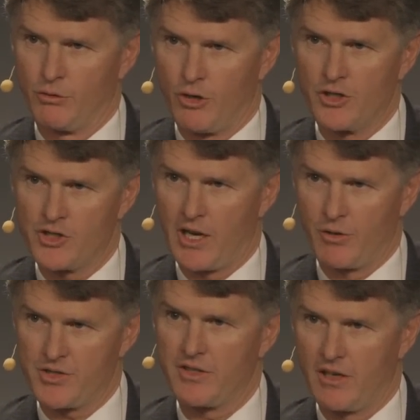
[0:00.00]
launch
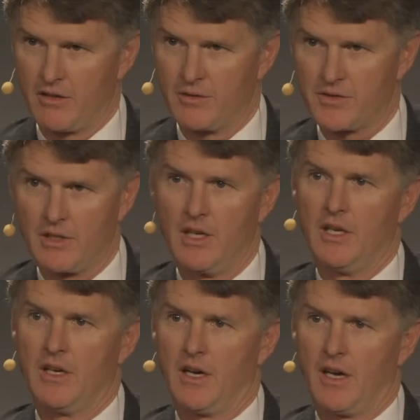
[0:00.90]
ourselves
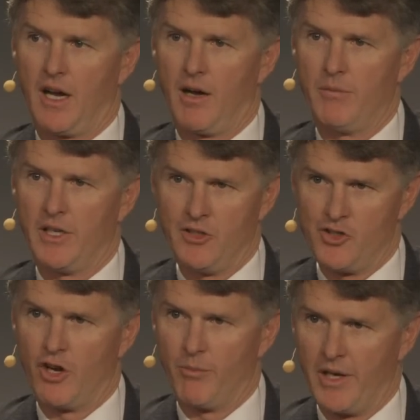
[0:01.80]
um, in
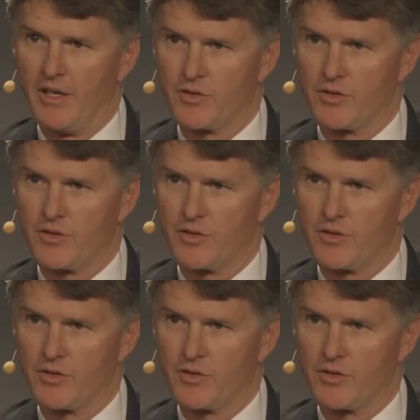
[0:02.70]
Germany.